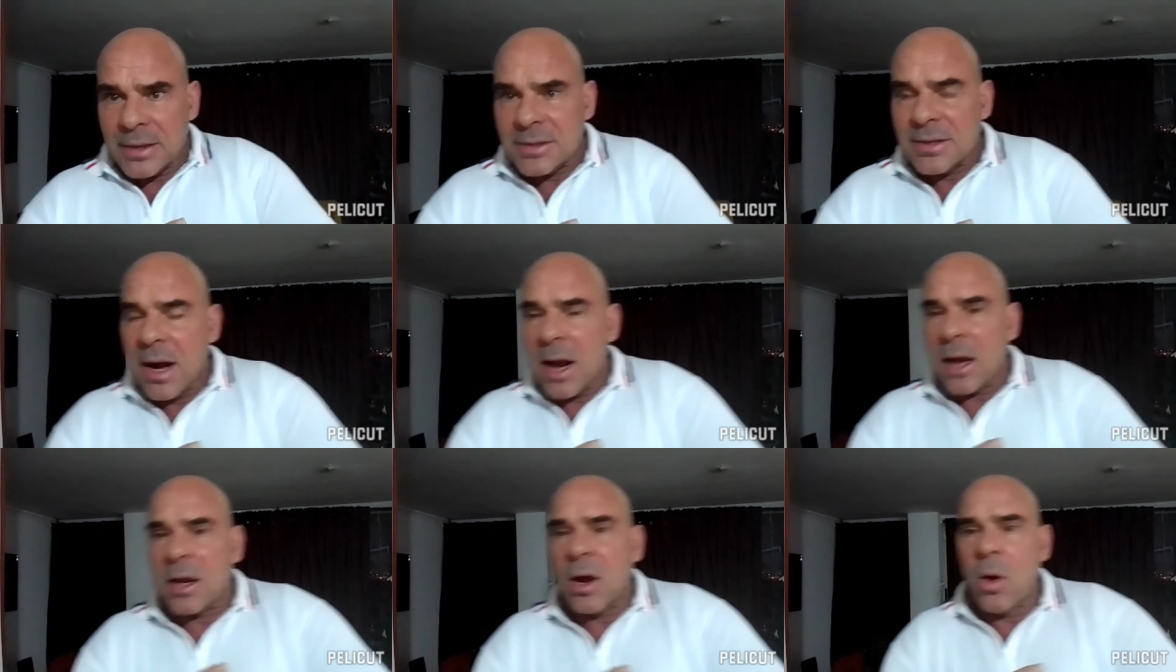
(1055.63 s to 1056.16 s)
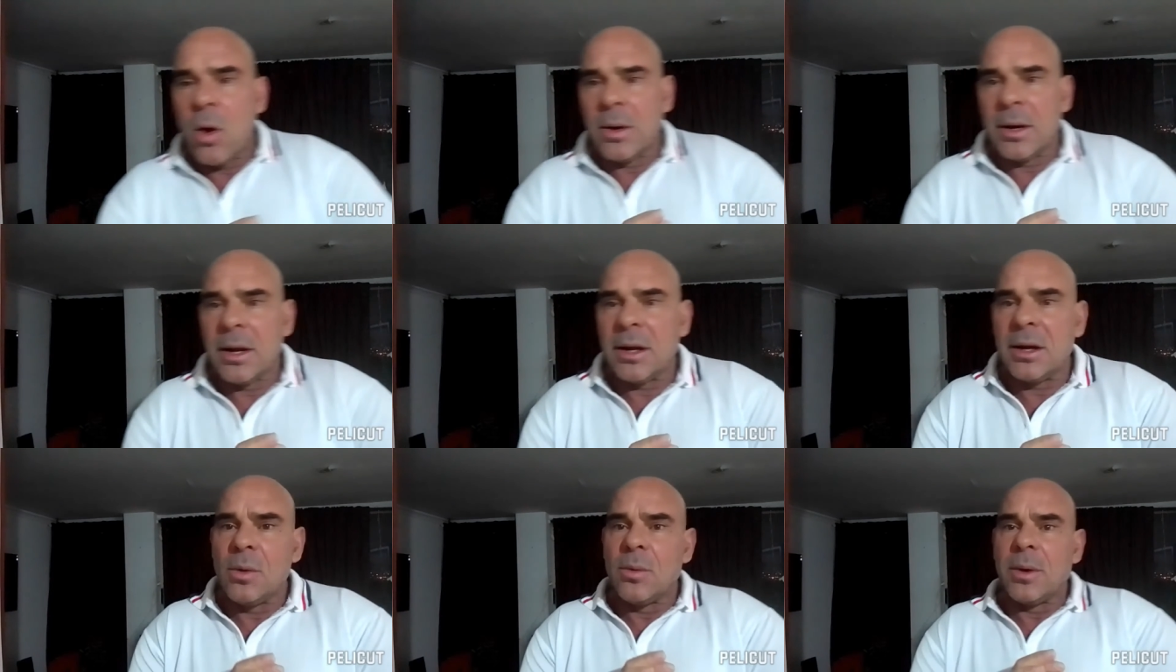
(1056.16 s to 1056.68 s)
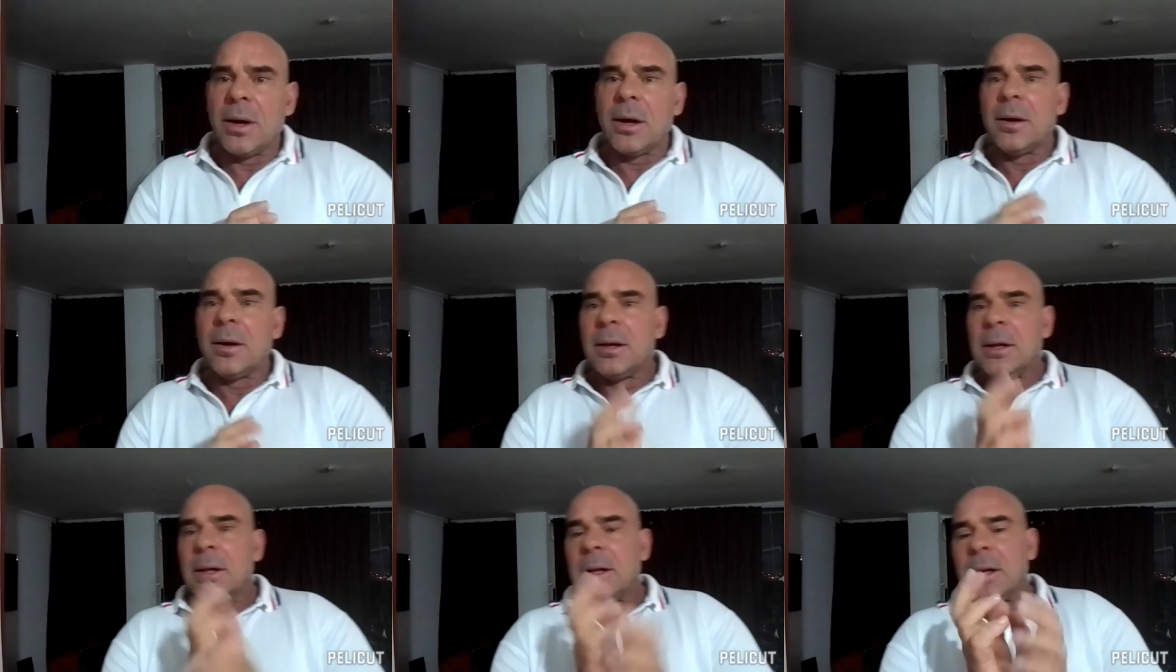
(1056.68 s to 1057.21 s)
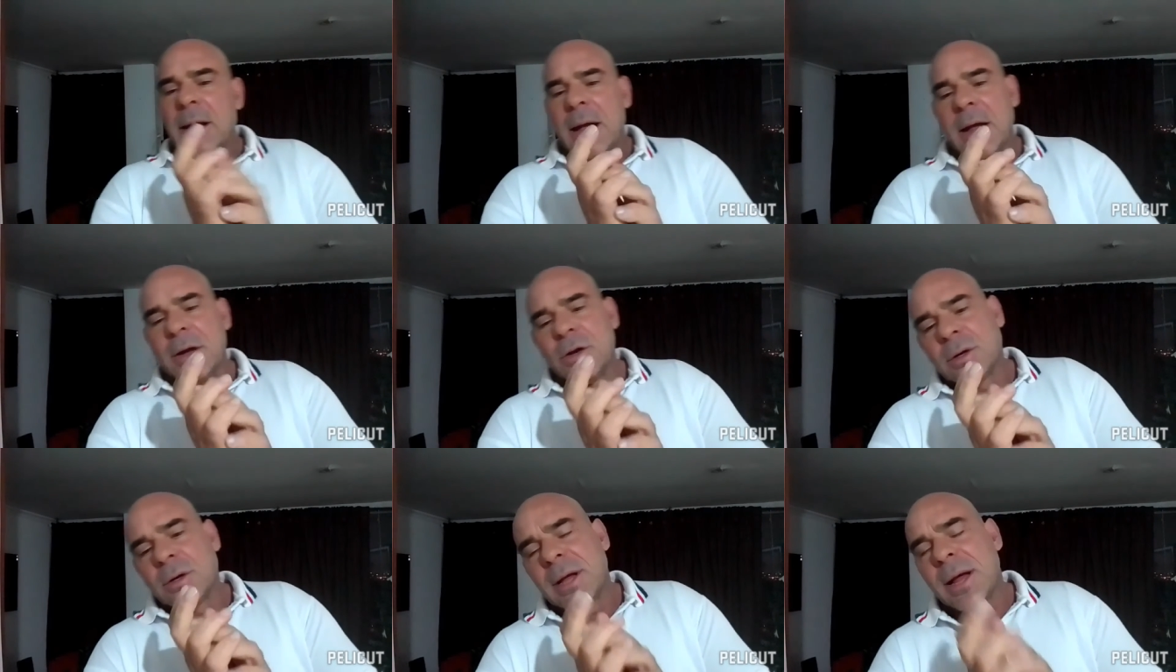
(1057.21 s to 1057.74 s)
It's not going anywhere,
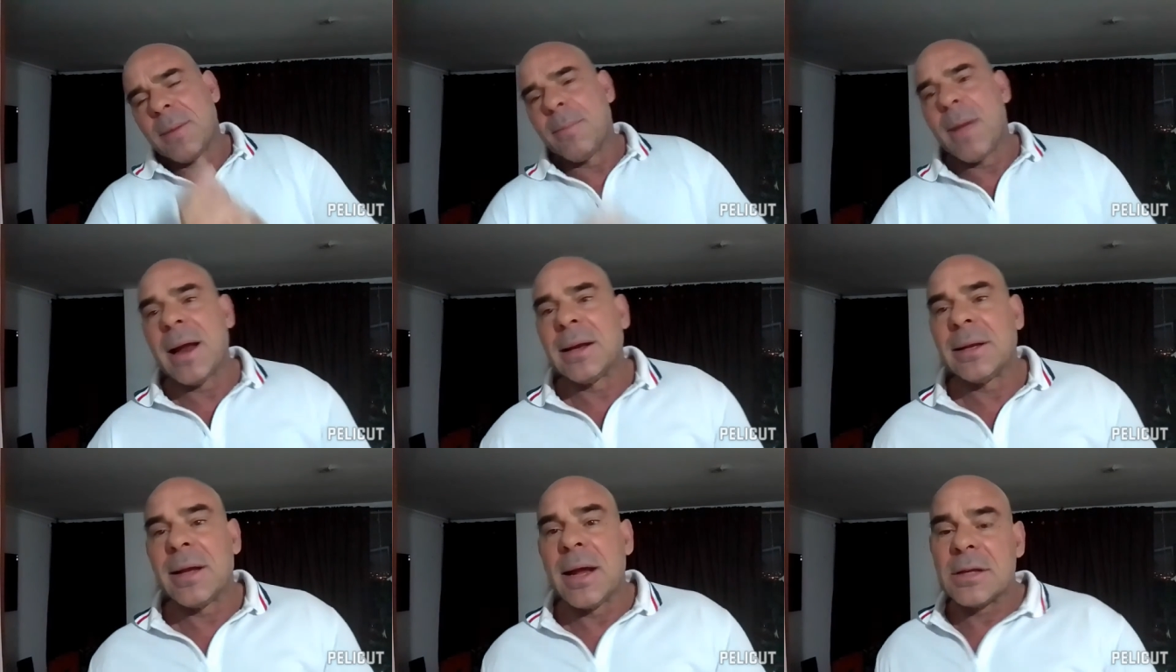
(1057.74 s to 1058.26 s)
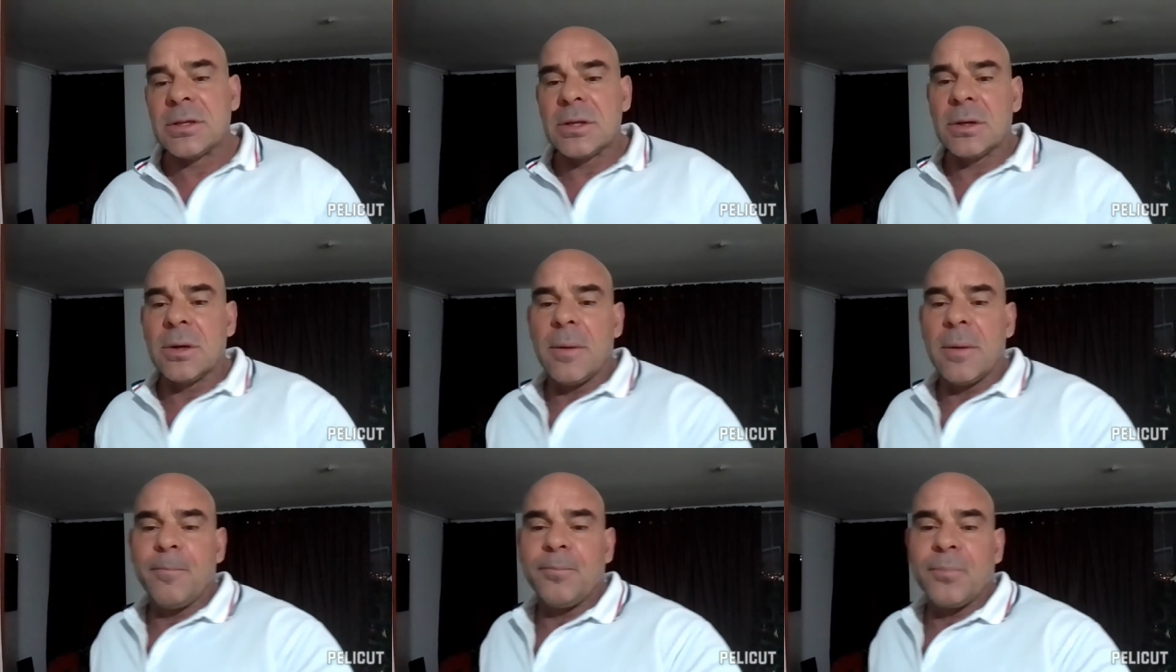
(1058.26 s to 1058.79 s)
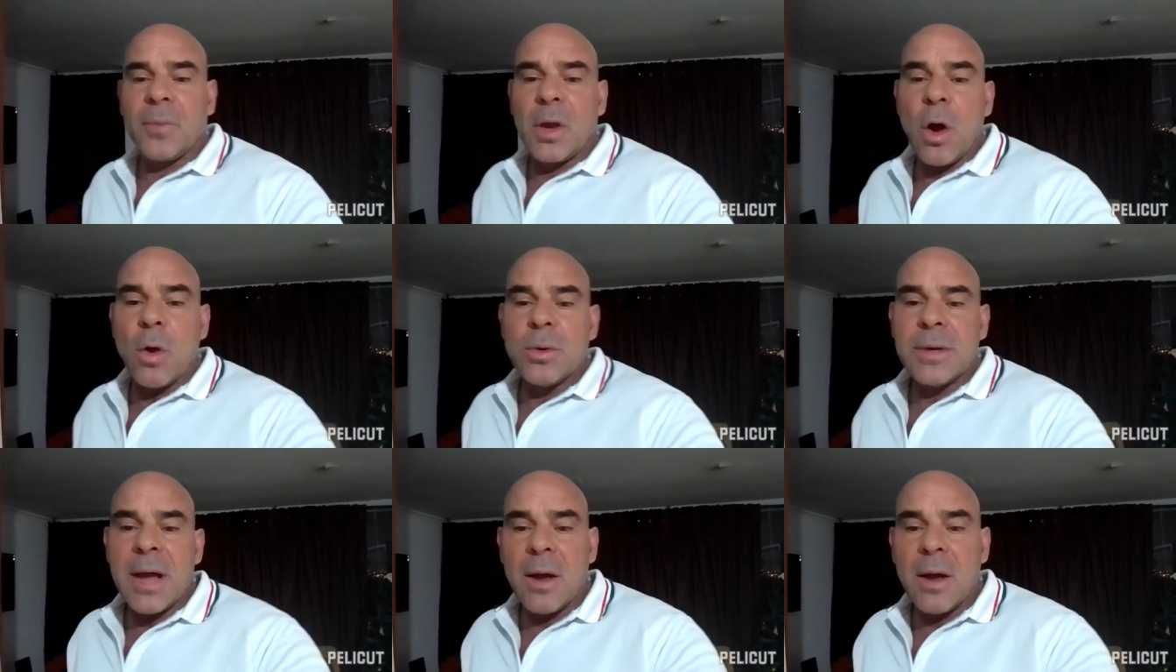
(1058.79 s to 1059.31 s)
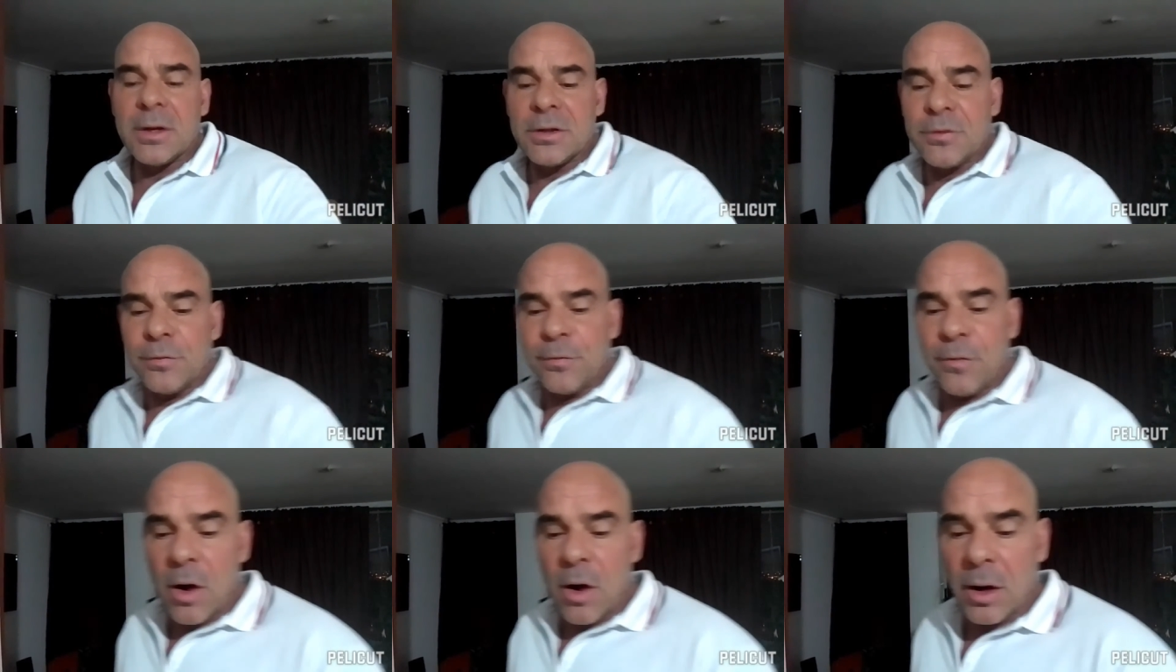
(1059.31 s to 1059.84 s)
and my legs go down as
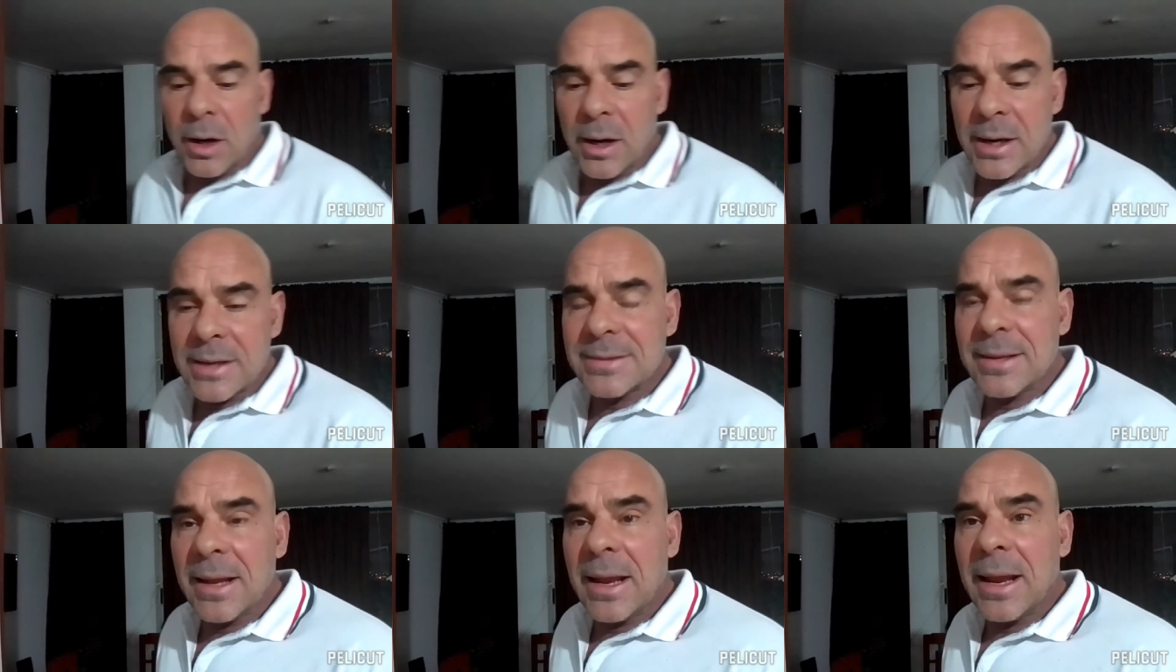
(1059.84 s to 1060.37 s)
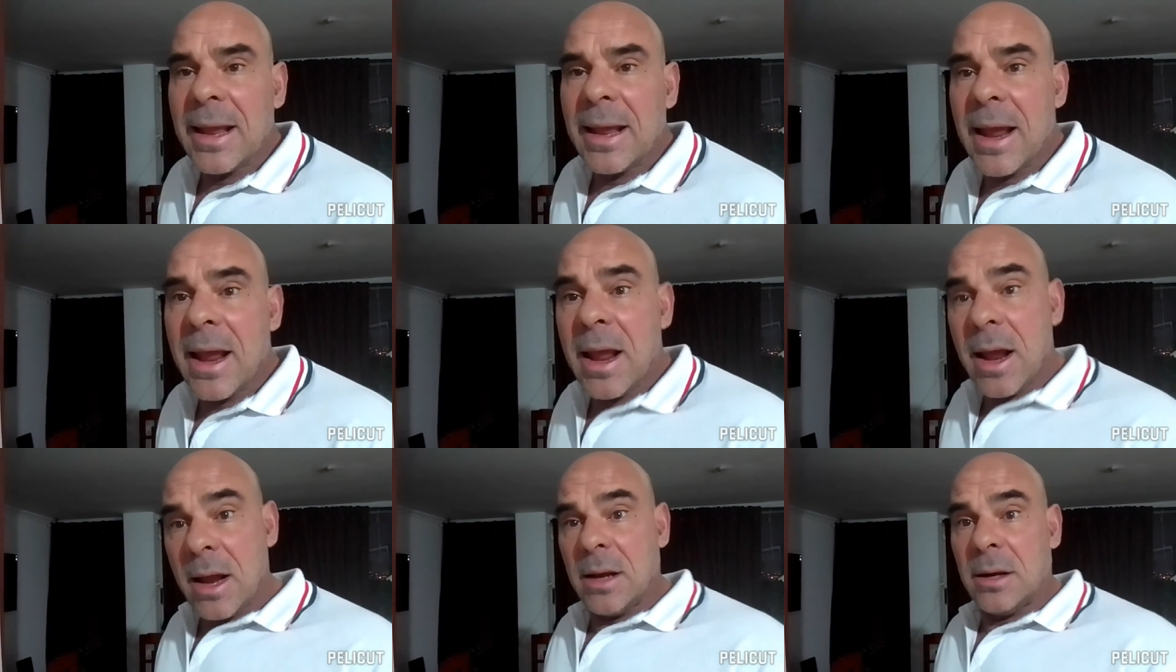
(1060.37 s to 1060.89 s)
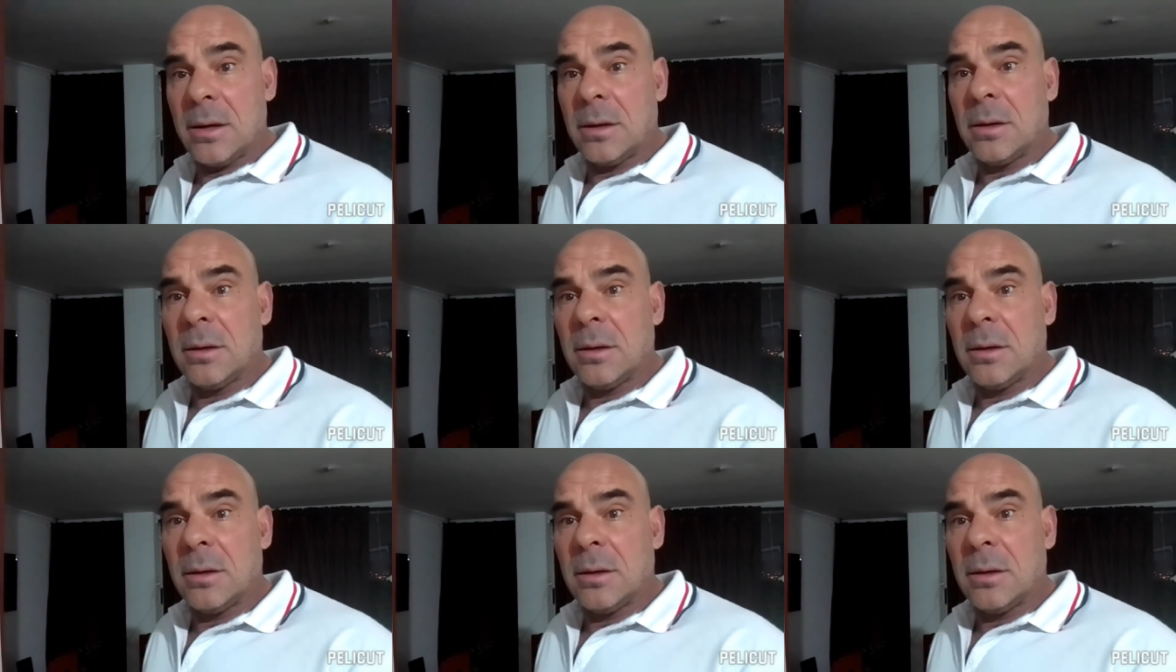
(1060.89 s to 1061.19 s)
far as they can.